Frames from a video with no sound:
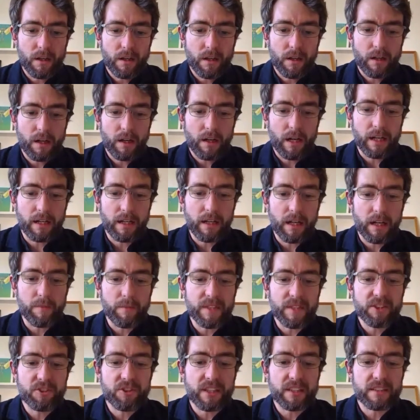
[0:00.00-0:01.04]
I'm
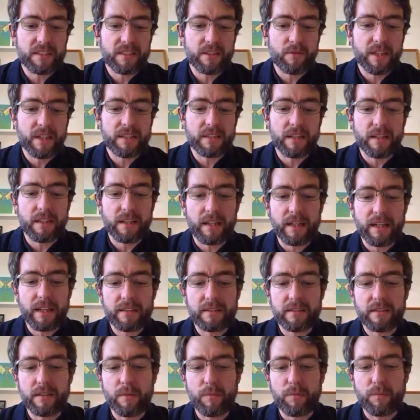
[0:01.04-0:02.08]
interested in the ways, I
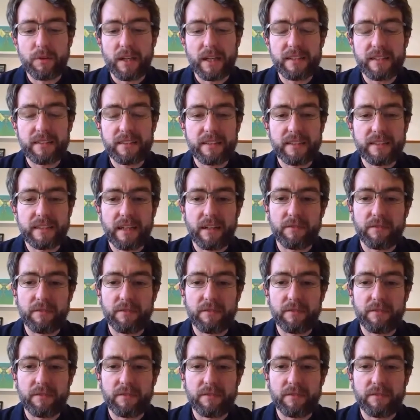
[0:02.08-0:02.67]
guess, that places have